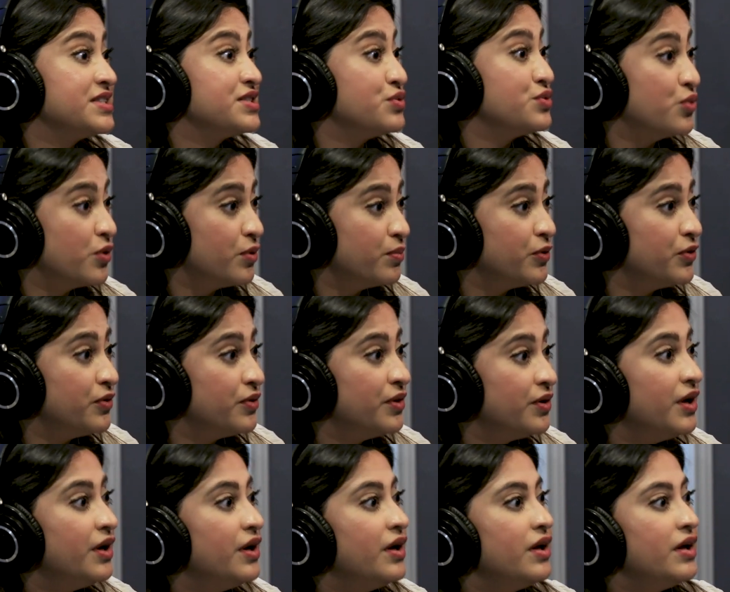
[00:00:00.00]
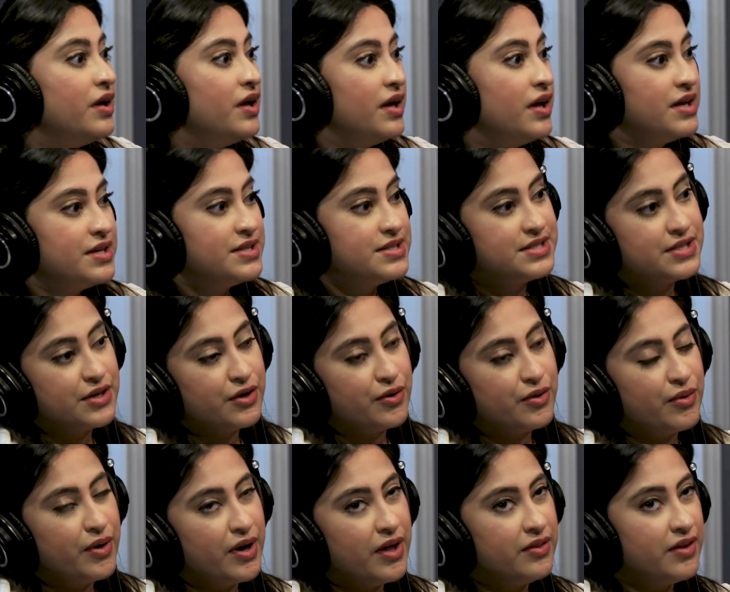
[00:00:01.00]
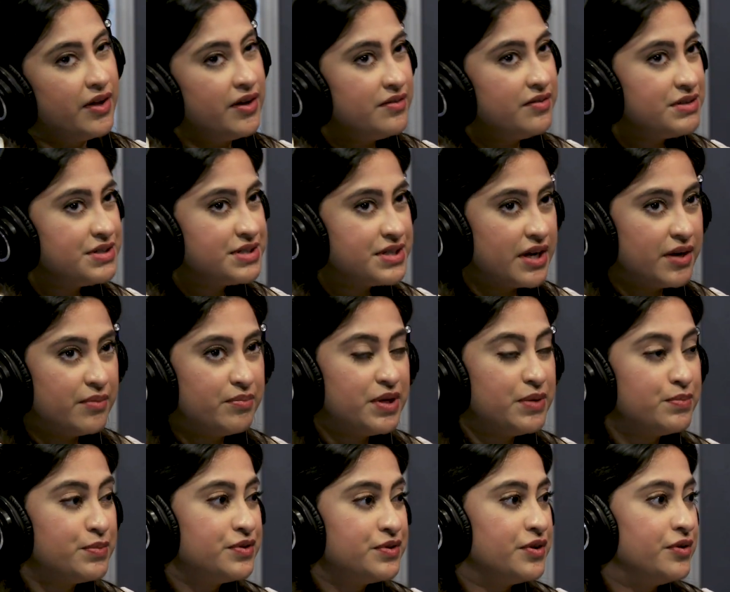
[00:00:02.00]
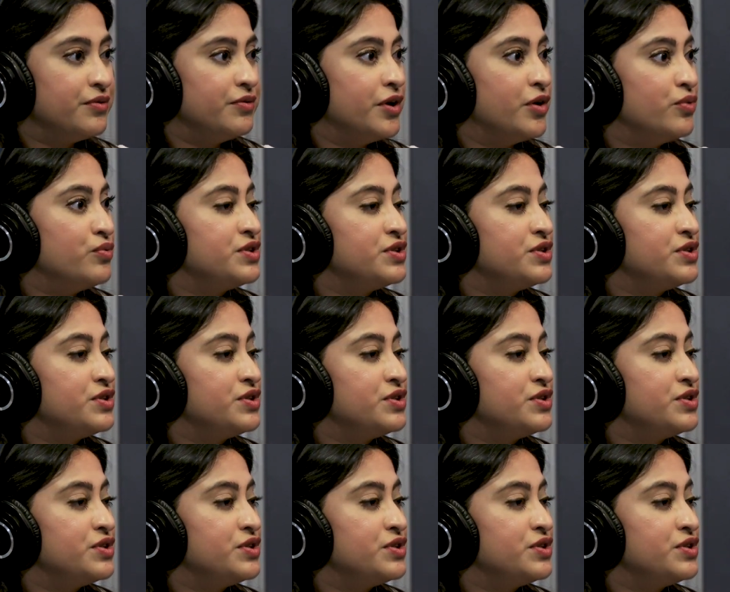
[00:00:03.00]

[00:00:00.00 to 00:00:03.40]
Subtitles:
that's normal. So a lot of the time people don't know,